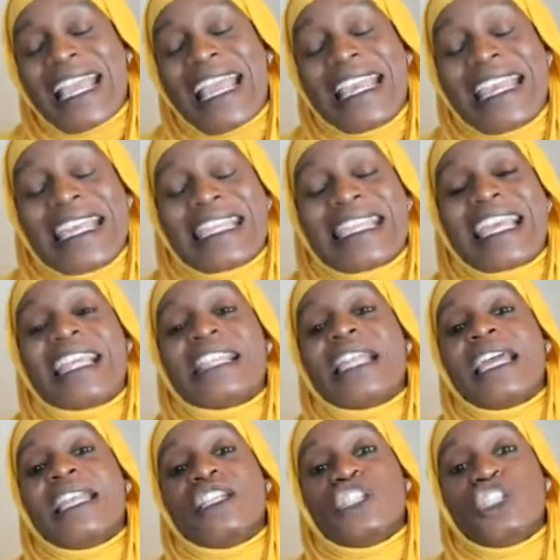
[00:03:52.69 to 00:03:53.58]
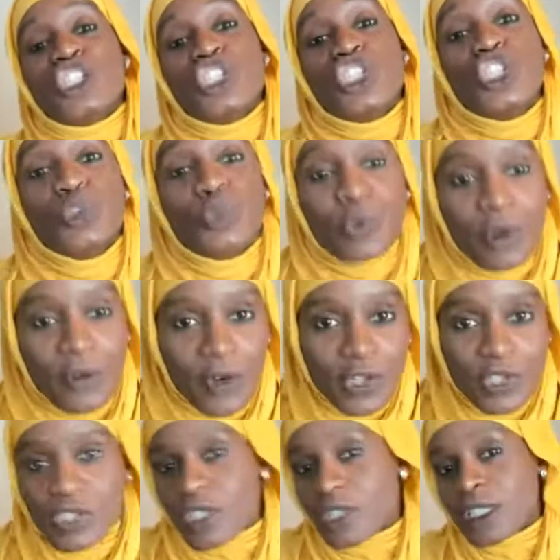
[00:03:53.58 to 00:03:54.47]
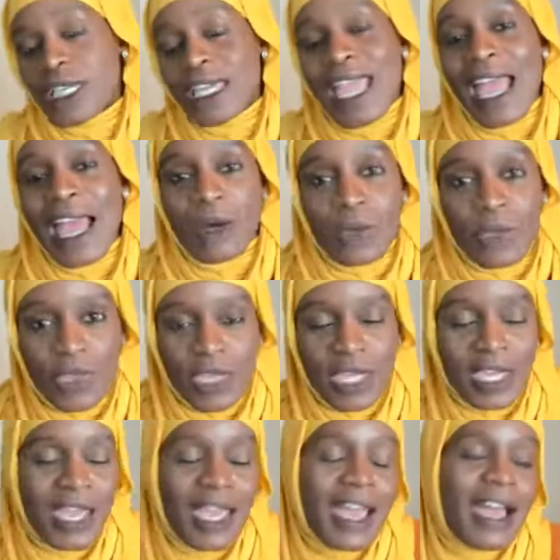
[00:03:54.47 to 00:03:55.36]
anything that is universally healthy.